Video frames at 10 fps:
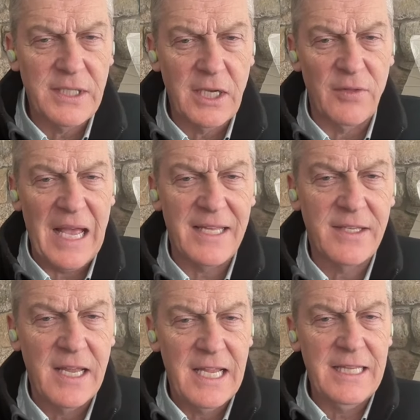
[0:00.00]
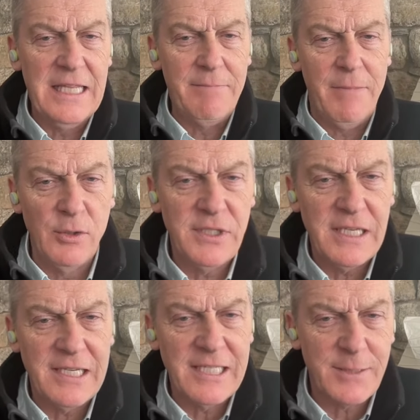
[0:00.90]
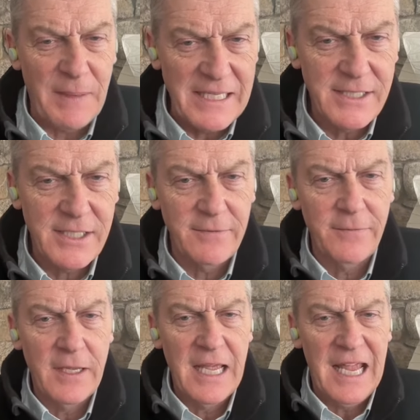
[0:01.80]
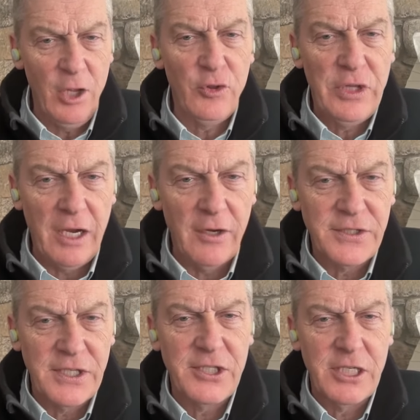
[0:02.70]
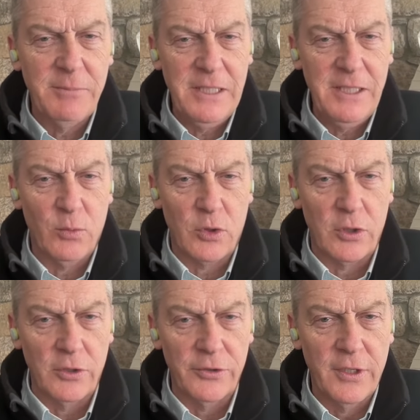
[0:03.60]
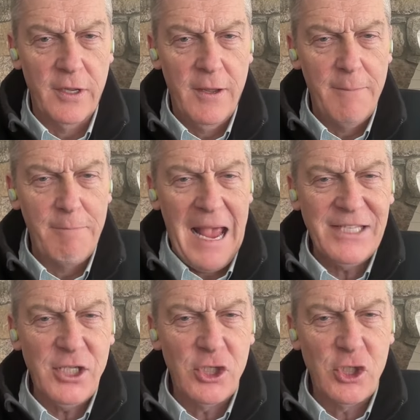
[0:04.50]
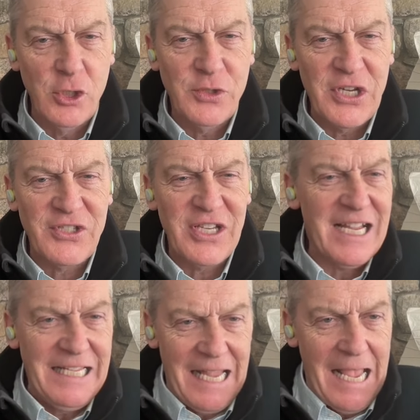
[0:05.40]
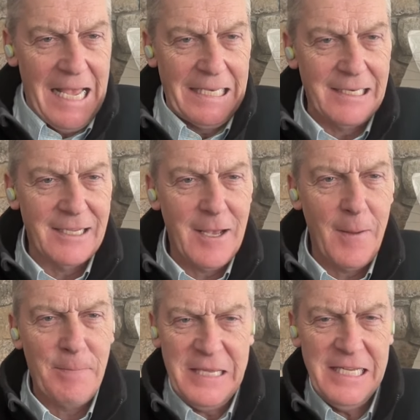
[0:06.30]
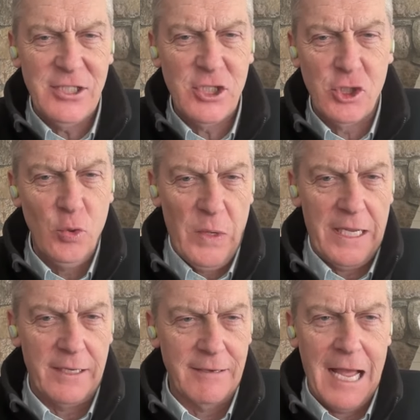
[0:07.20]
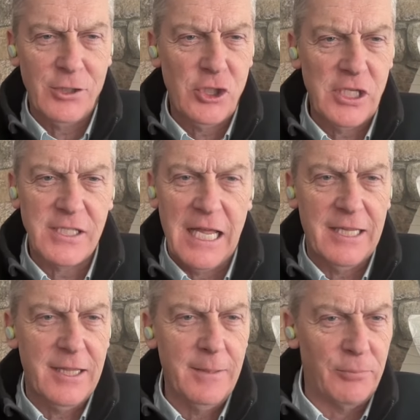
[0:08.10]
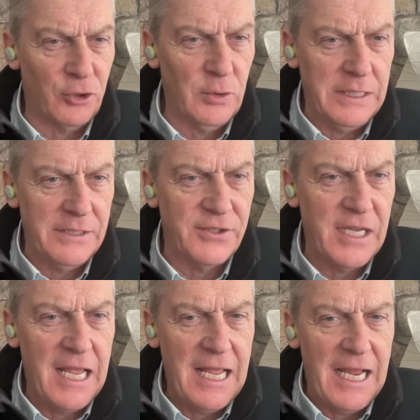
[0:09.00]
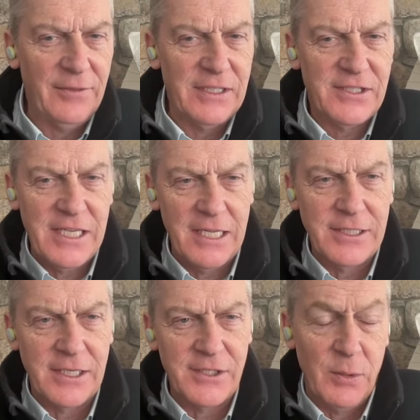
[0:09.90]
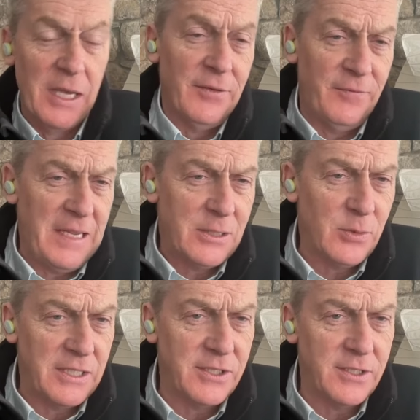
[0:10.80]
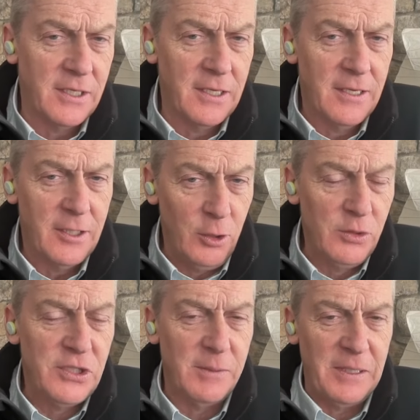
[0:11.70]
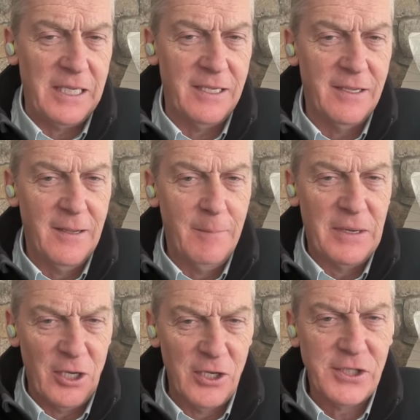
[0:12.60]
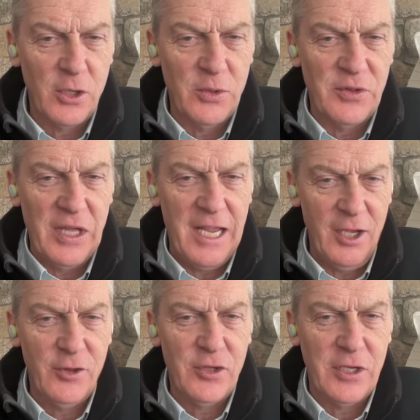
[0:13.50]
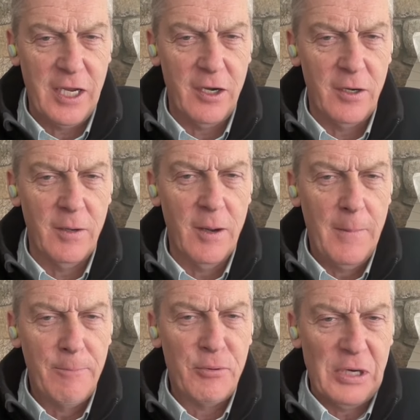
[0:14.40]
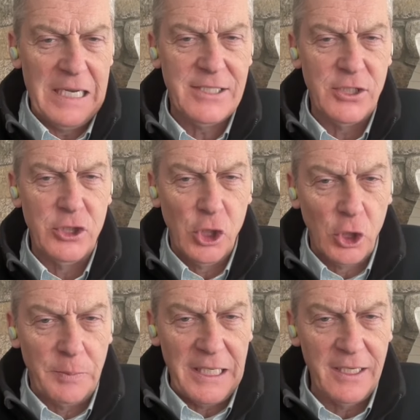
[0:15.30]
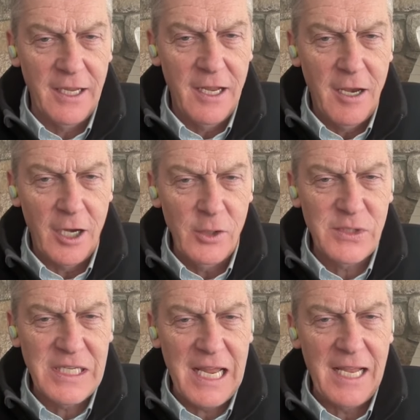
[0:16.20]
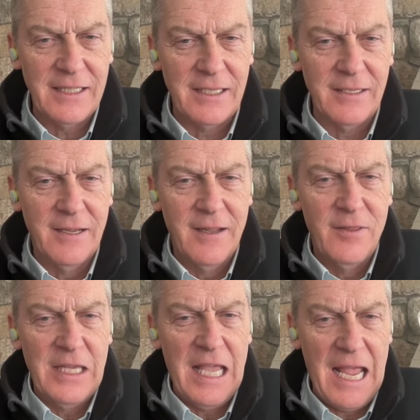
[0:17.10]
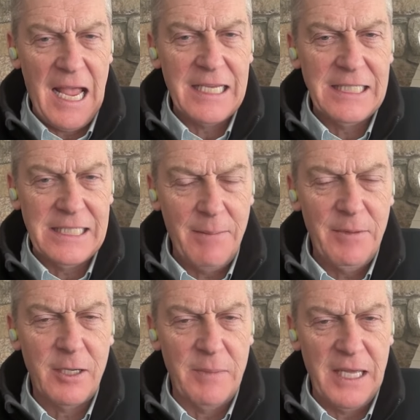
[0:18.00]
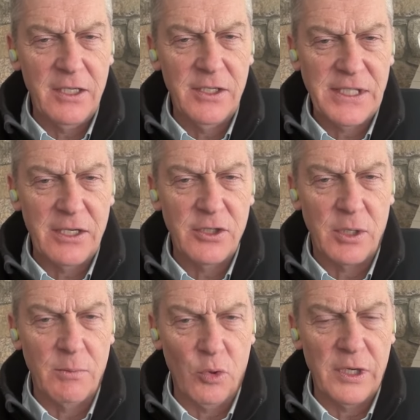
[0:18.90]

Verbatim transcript: there. That in the most expensive healthcare system in the world, yeah. Massachusetts again competes to win, not just like the Bruins and the Celtics, well, the Patriots used to be, but also in the healthcare price derby. Are you saying that the academic medical centers are more